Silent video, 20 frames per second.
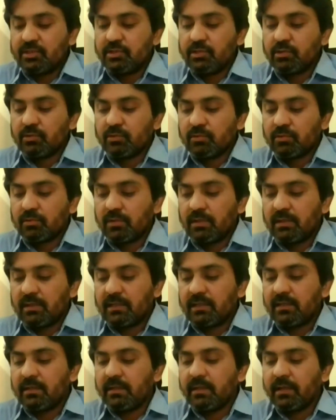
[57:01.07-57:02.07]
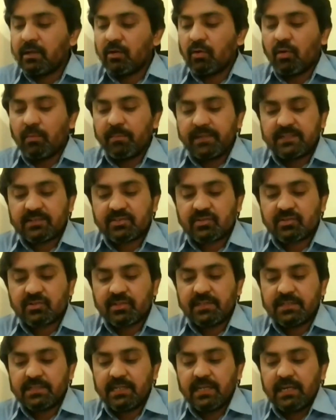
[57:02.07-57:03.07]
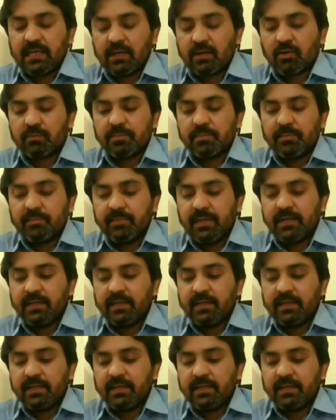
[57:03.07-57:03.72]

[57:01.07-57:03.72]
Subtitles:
Geo-economic strategy cannot be